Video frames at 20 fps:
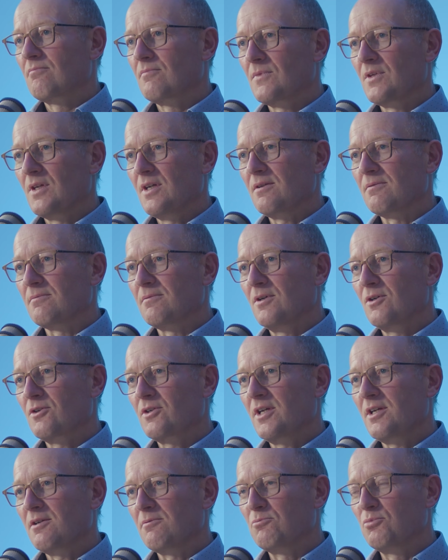Yeah.
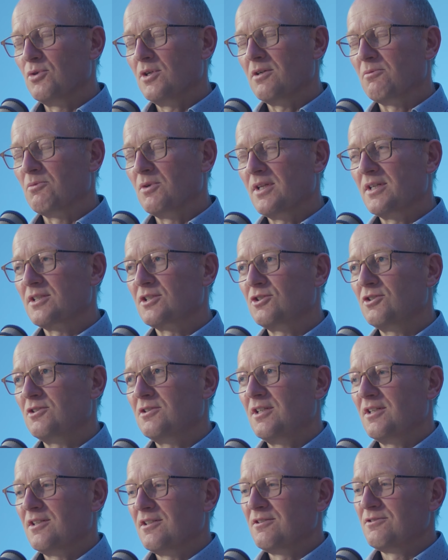Okay. Brilliant. Well, that's a
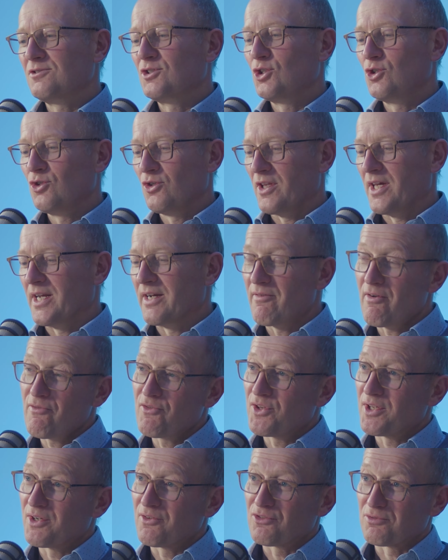good little tour then of
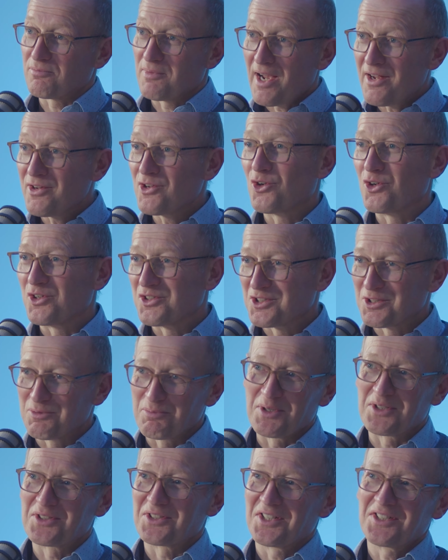everything from how you got into the
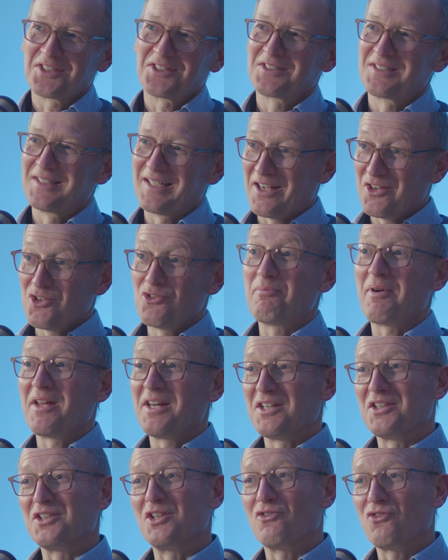business, how you've made
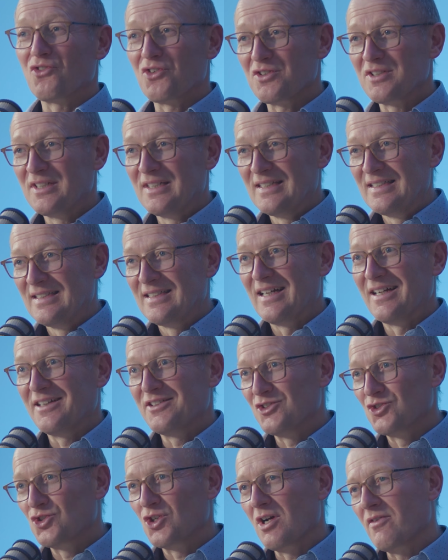it different, how
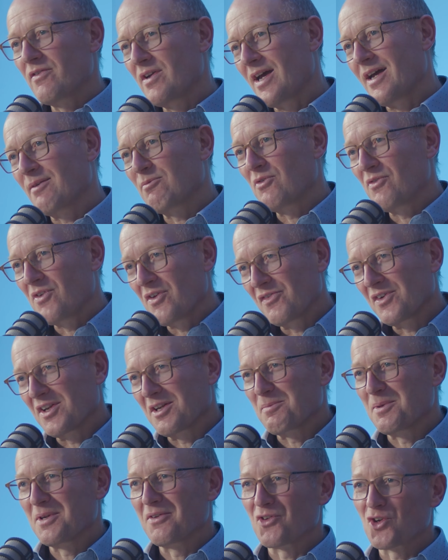you drive it, and we've even had
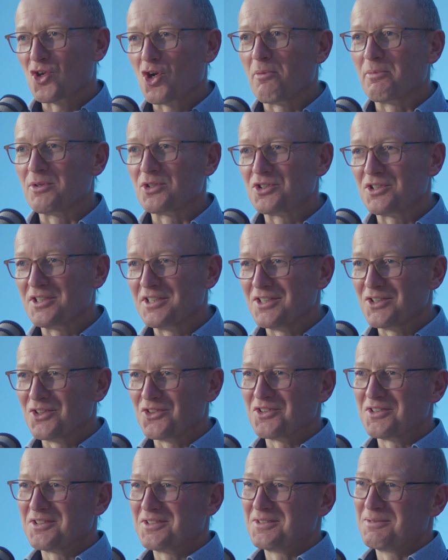a bit of a commentary
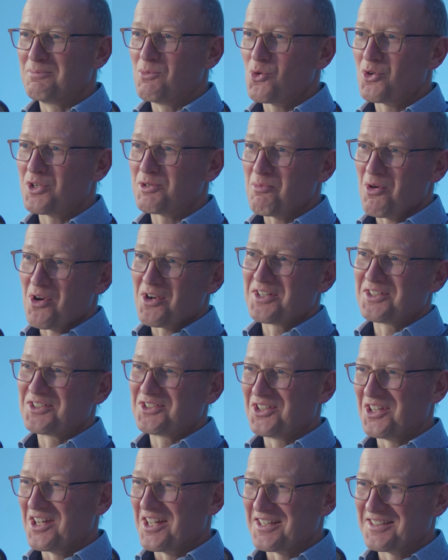on the mortgage market
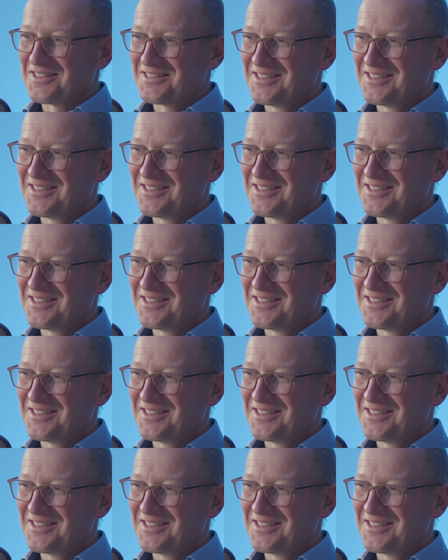today.